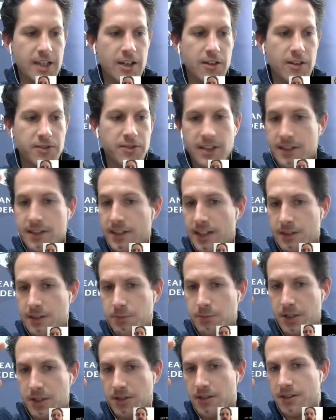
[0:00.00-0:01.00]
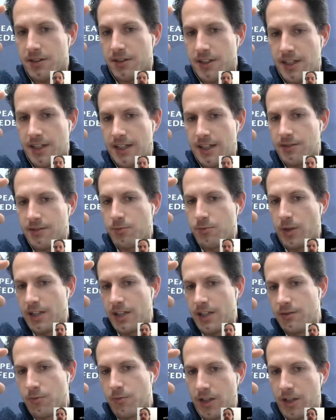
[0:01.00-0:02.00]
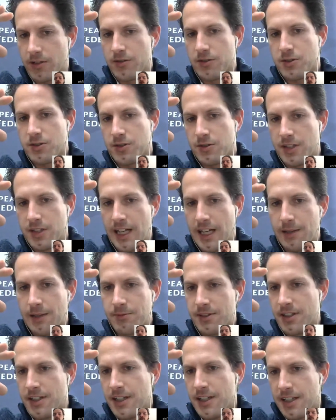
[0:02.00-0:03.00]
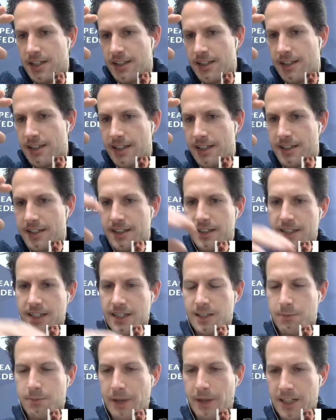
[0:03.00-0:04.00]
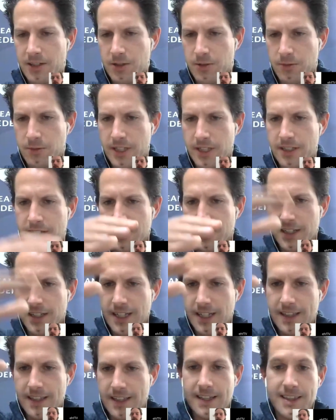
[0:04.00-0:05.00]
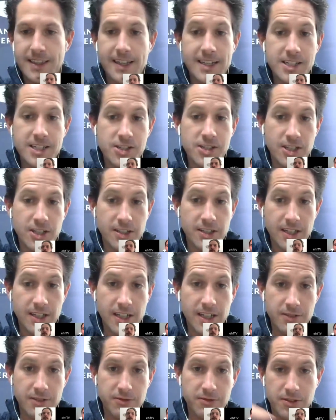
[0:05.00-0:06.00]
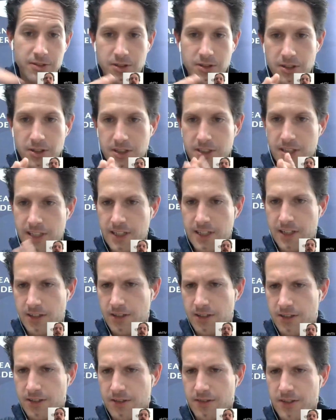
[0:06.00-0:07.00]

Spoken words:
success because it has won 1 or 2 games that they didn't expect to win, and that then just kind of continues?